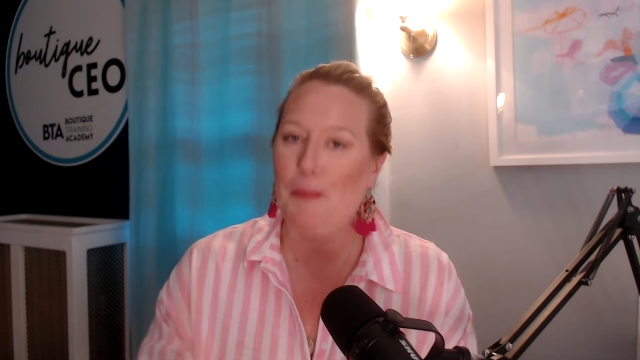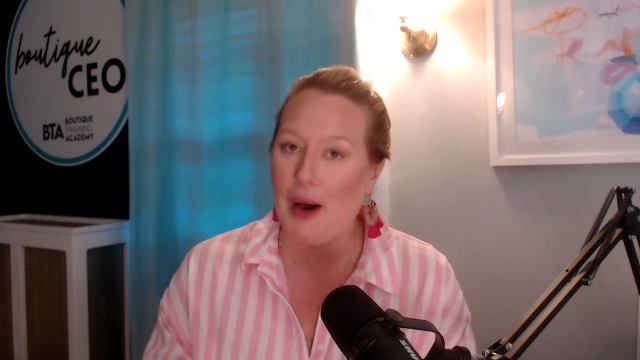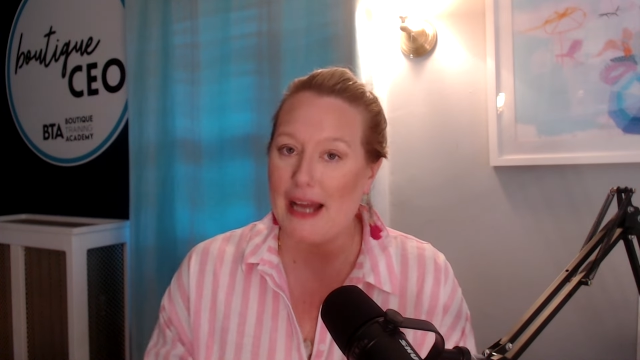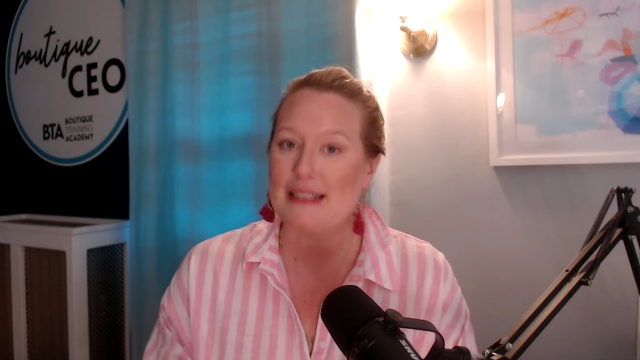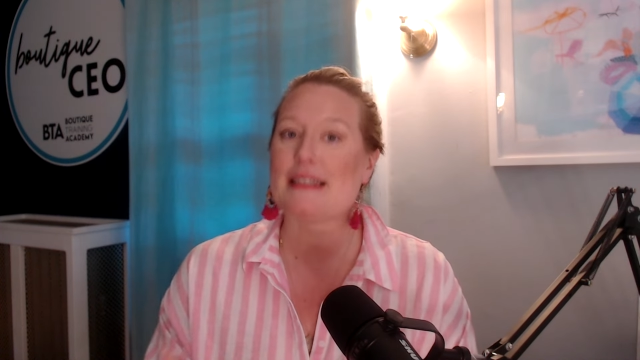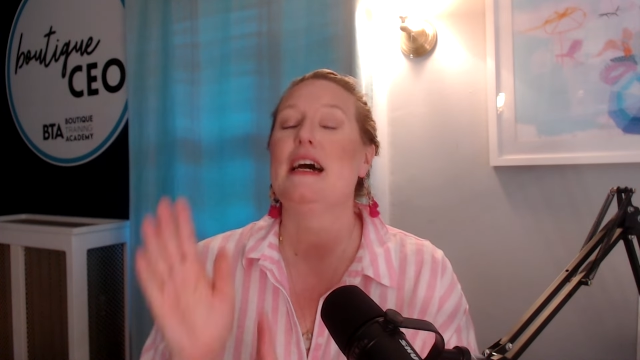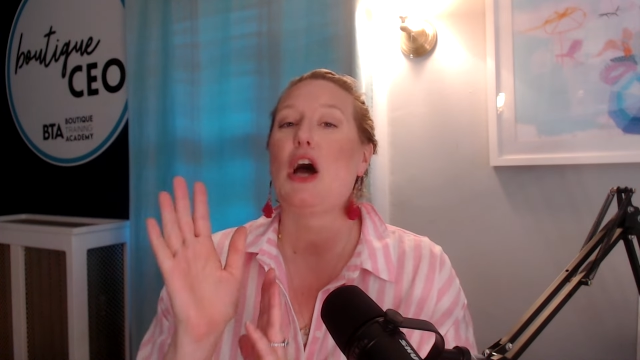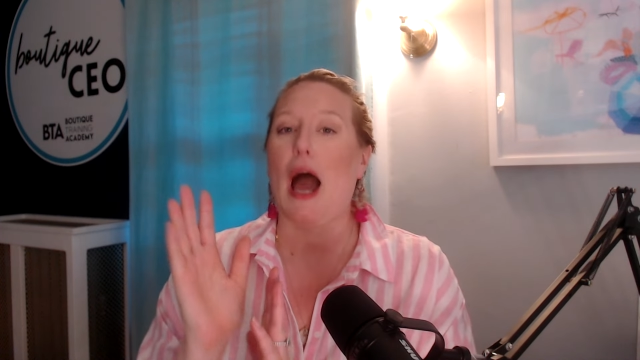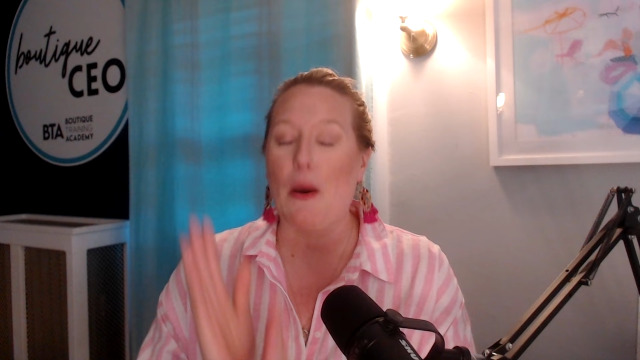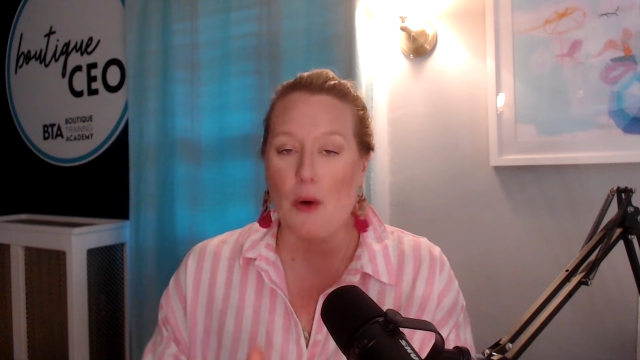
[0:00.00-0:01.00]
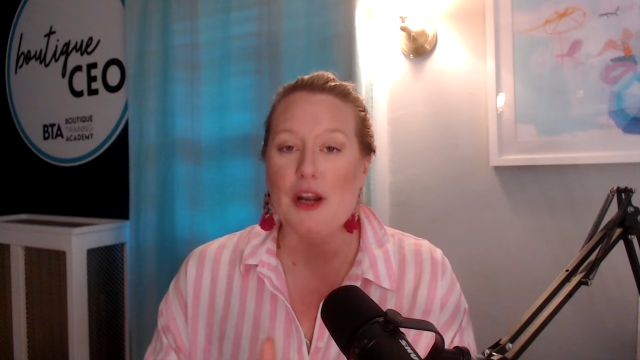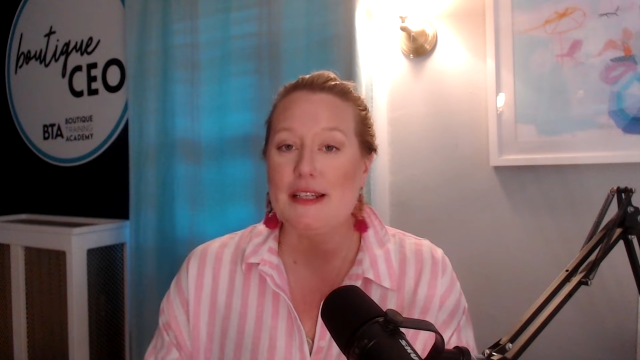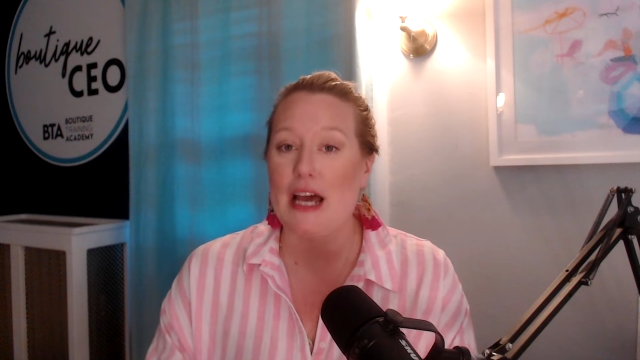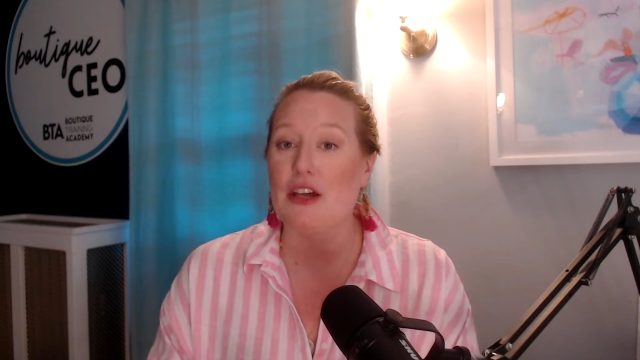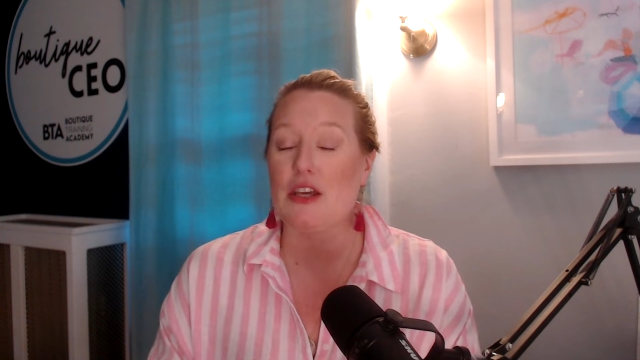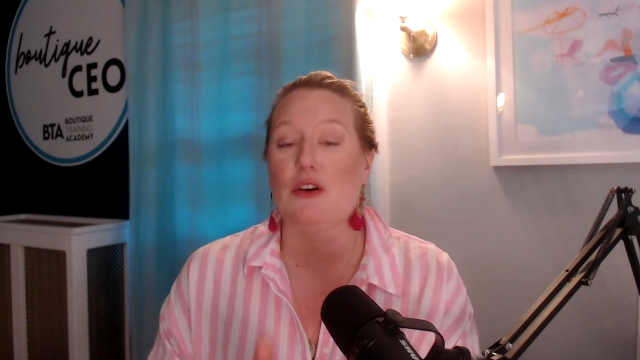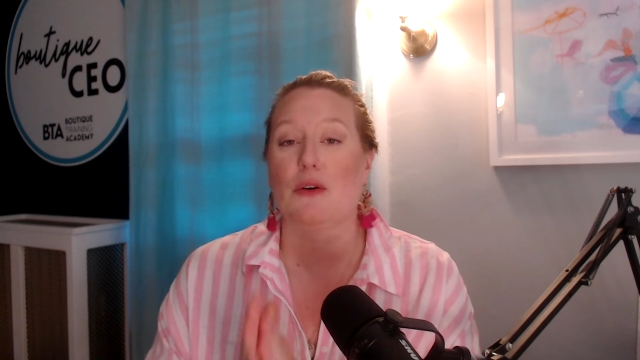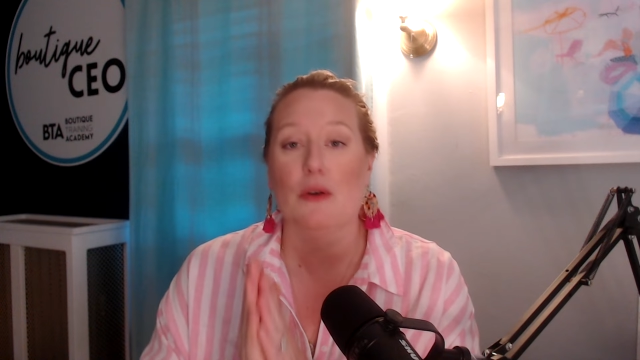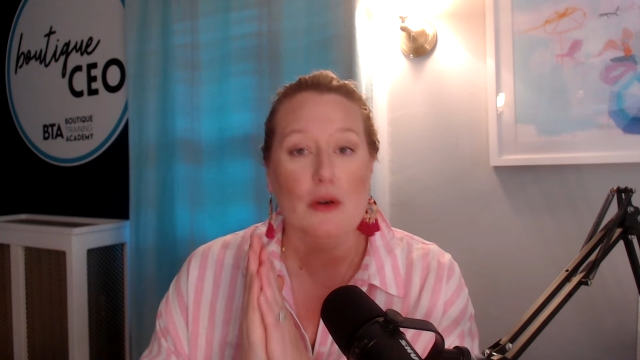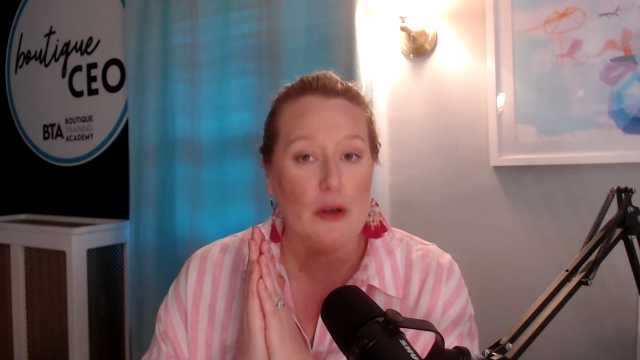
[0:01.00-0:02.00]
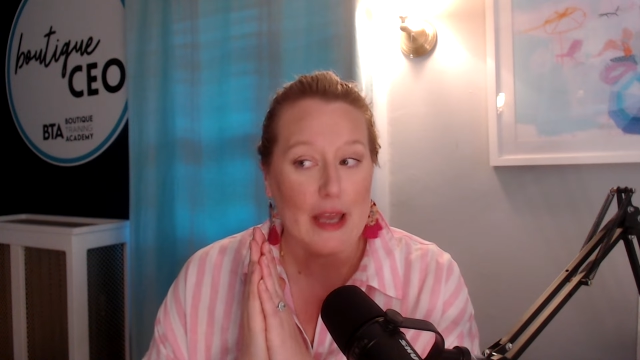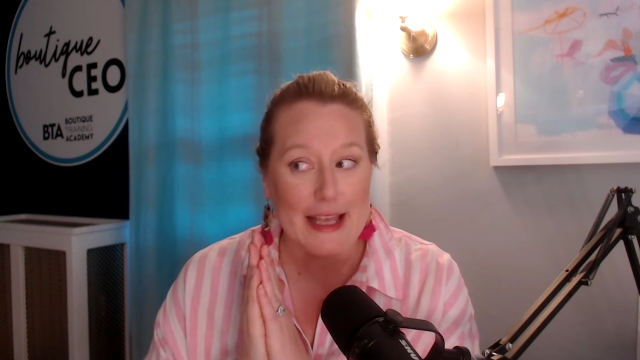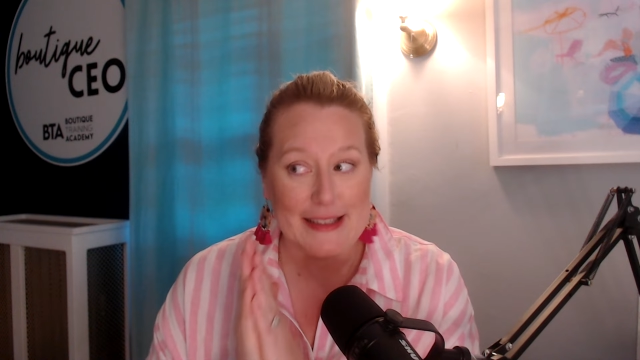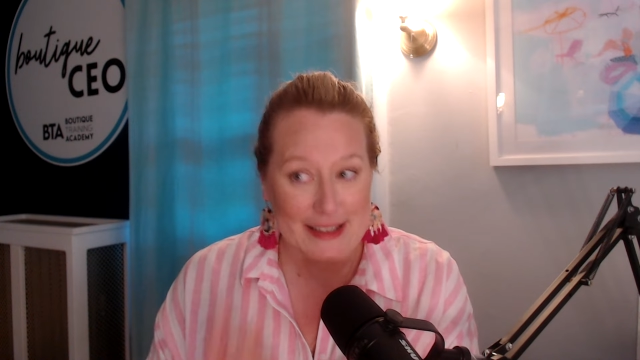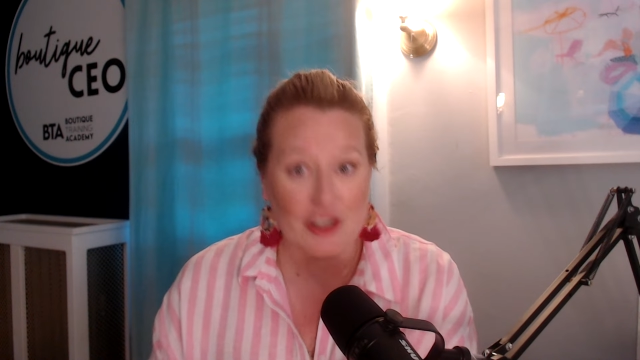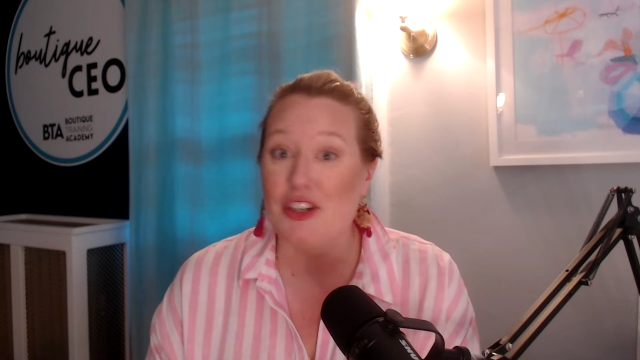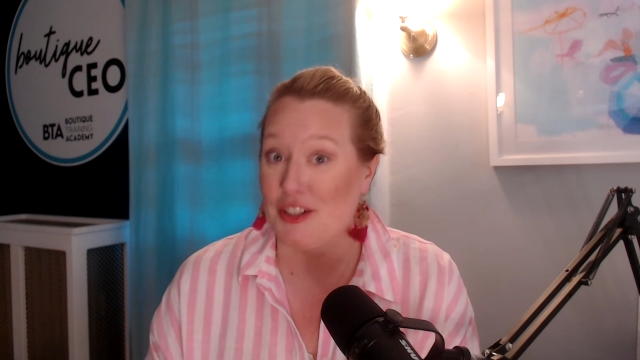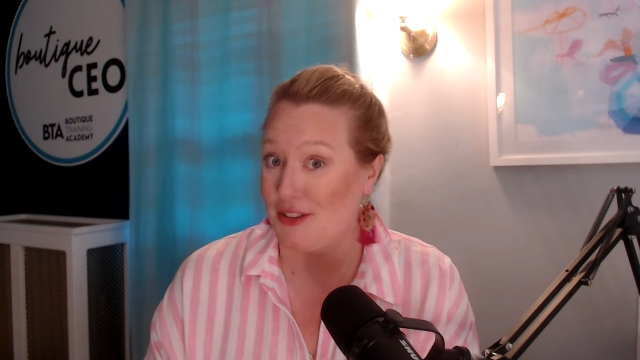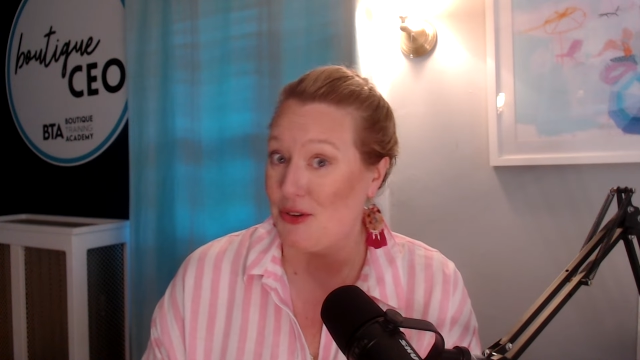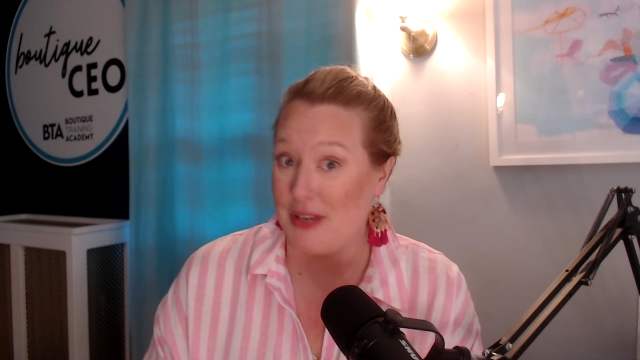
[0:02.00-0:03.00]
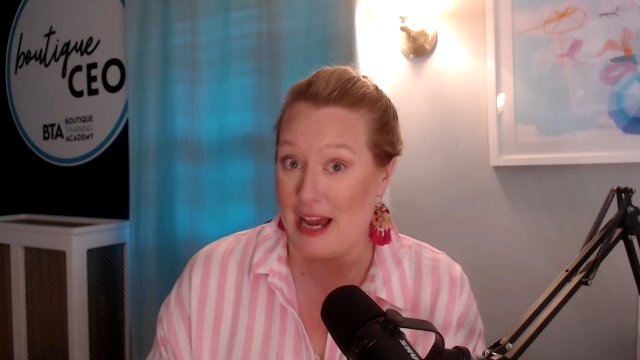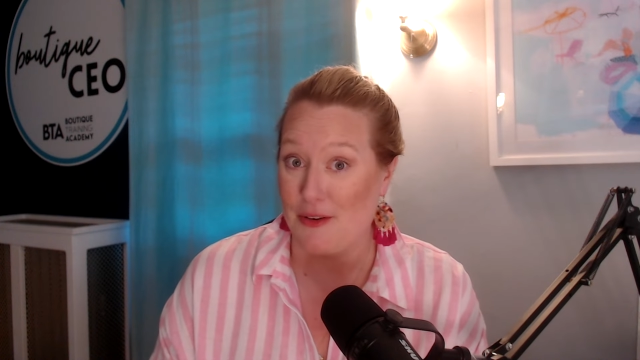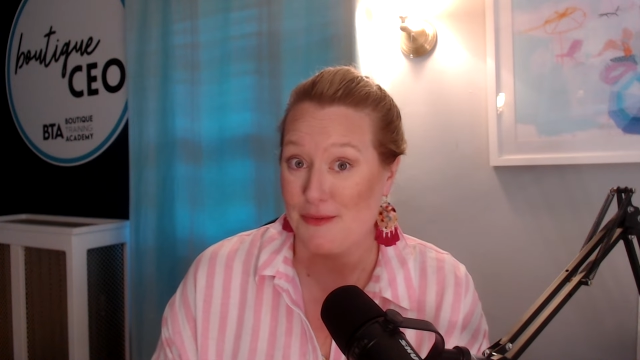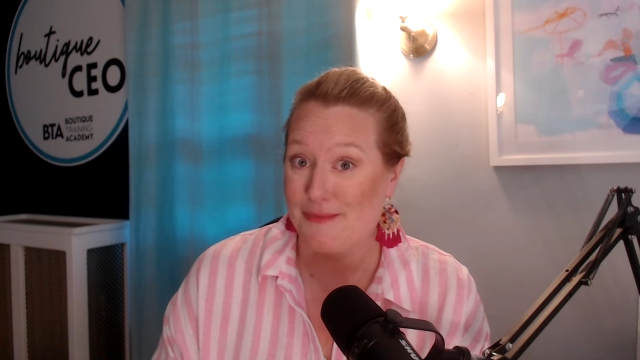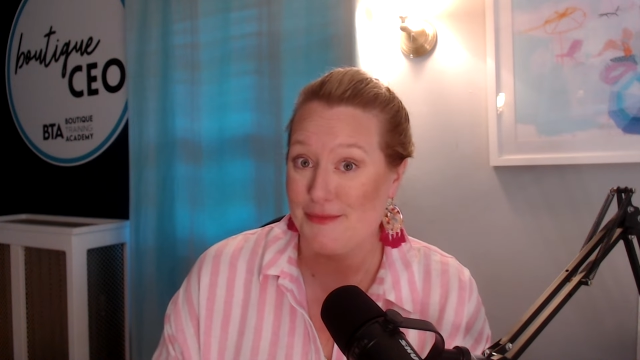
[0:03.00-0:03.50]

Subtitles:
But I want to tell you, it's still going to slow down.